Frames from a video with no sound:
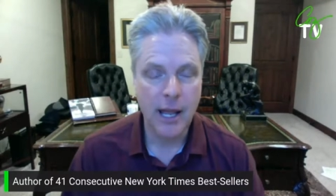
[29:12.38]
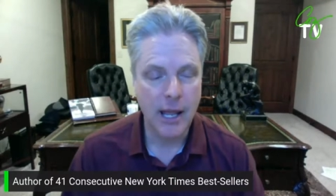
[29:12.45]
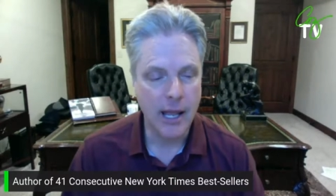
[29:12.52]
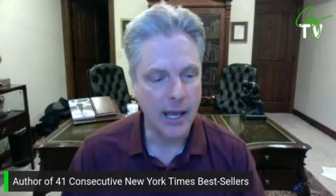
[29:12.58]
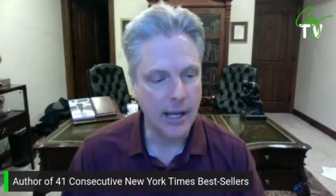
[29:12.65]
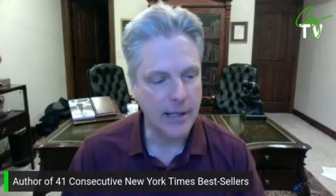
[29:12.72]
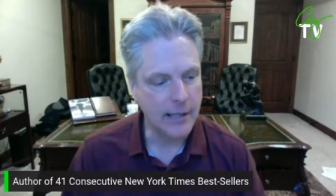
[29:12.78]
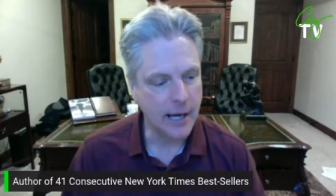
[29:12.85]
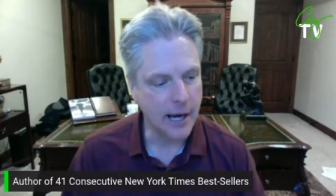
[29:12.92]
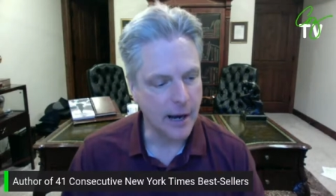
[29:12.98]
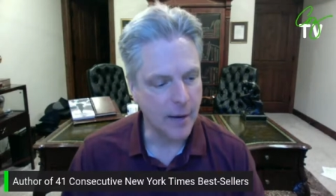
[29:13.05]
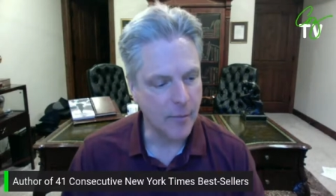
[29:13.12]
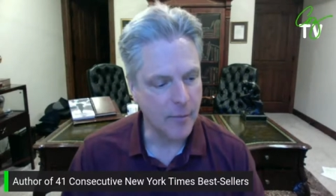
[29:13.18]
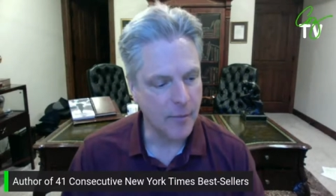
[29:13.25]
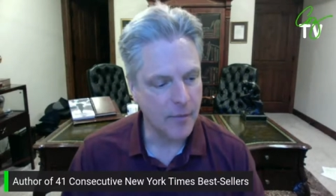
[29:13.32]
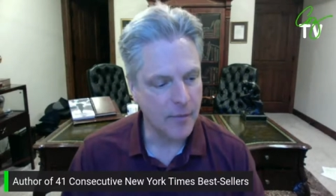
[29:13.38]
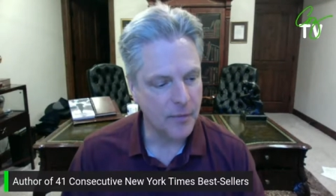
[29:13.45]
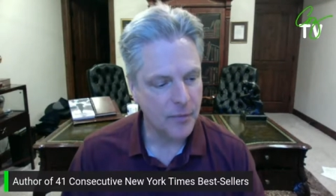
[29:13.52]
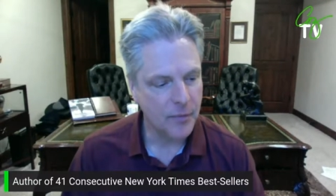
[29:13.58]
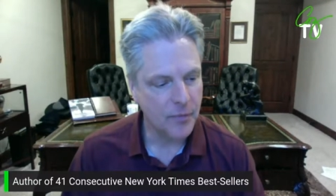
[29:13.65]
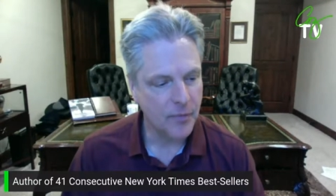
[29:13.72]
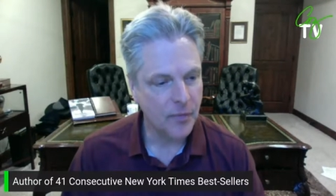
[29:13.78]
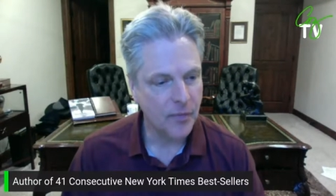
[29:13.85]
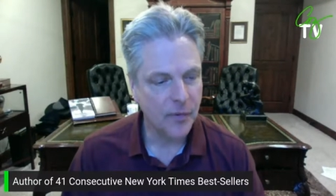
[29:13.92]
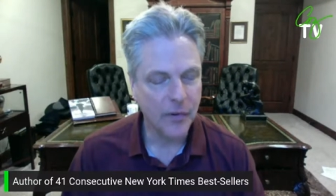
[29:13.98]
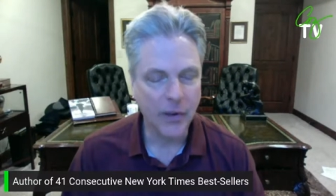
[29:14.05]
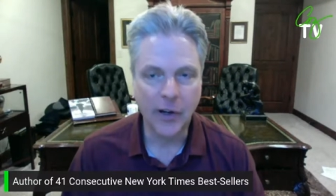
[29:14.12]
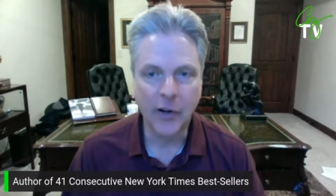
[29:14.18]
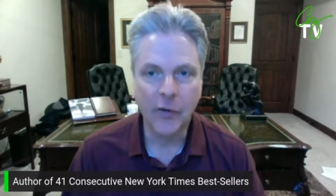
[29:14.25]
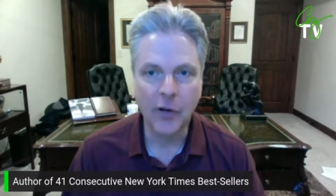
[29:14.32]
And um,
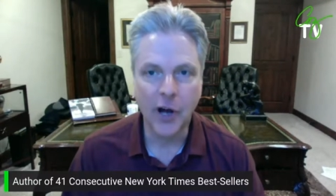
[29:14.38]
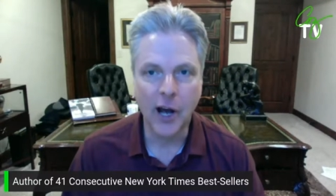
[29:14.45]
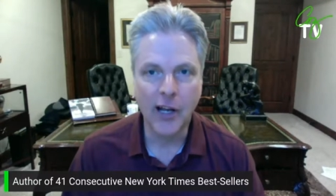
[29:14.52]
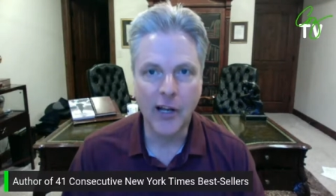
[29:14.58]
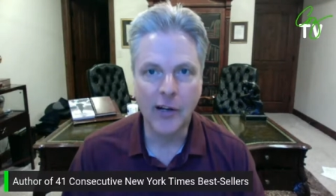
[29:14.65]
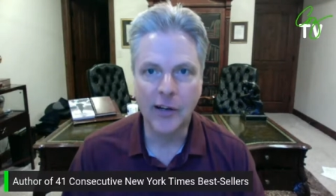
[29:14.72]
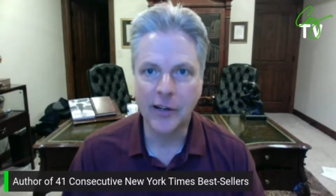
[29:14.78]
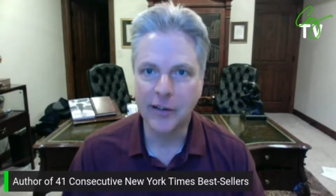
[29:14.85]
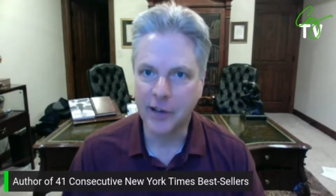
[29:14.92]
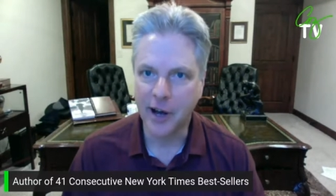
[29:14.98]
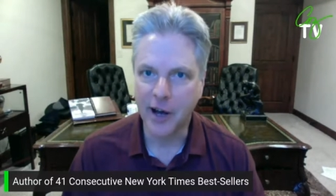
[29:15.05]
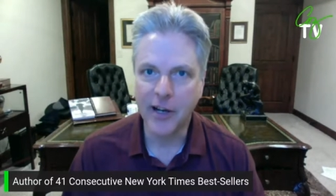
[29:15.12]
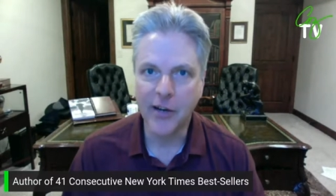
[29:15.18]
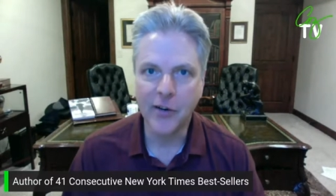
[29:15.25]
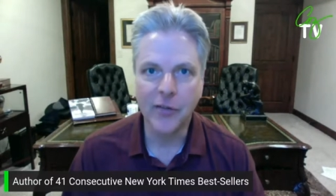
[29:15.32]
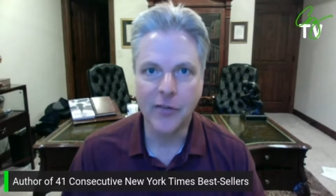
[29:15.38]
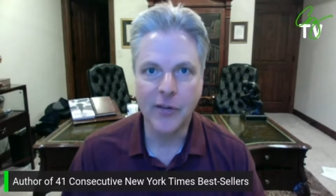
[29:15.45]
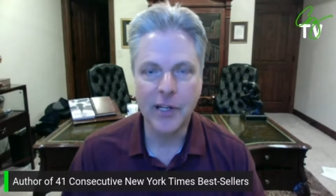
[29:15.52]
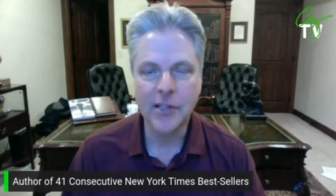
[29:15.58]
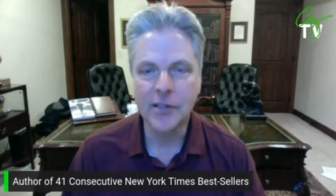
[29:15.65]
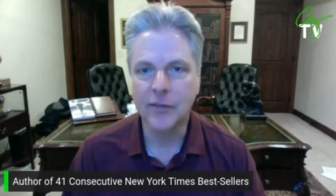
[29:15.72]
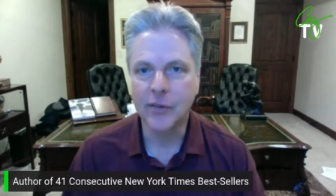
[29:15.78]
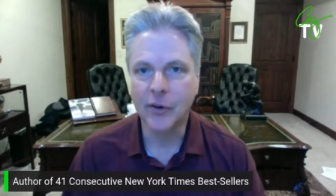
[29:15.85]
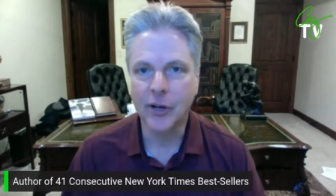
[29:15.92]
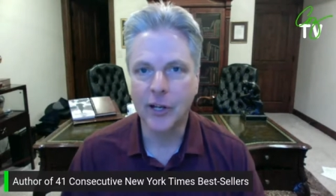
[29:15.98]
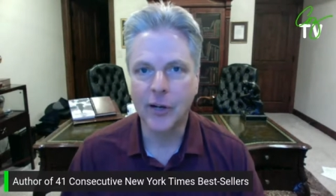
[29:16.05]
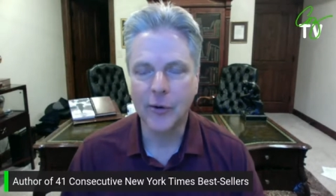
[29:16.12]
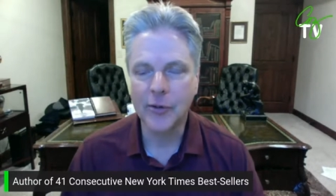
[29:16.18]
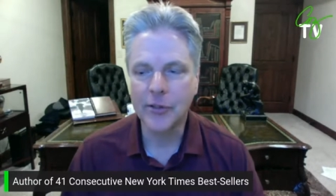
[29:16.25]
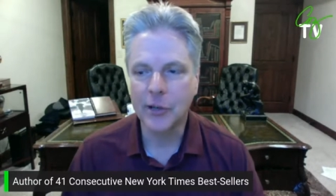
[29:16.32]
you know, God God intervenes in very
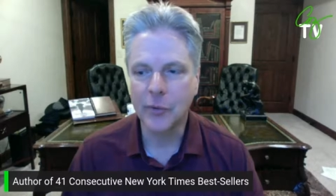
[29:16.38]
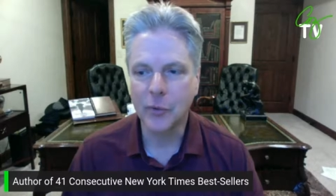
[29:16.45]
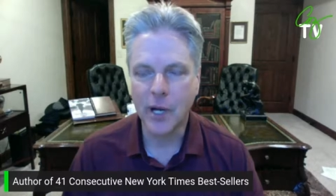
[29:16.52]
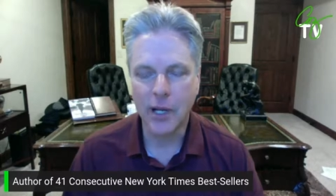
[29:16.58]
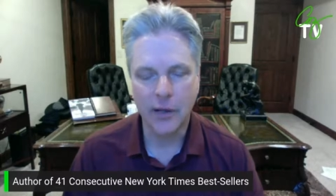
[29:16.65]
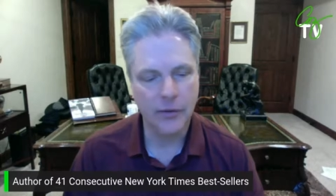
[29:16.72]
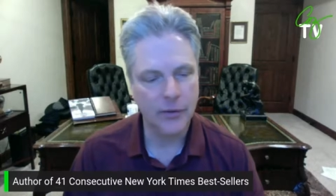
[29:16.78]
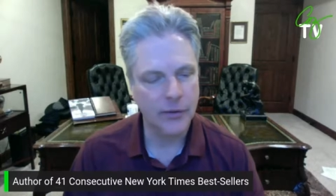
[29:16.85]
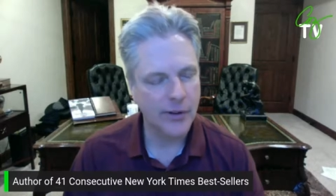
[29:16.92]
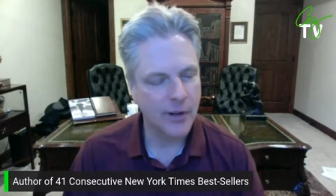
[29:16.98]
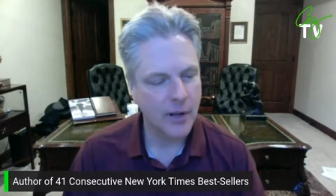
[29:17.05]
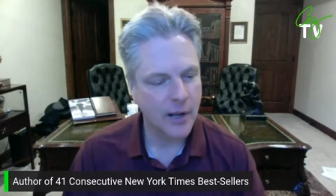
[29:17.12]
interesting ways.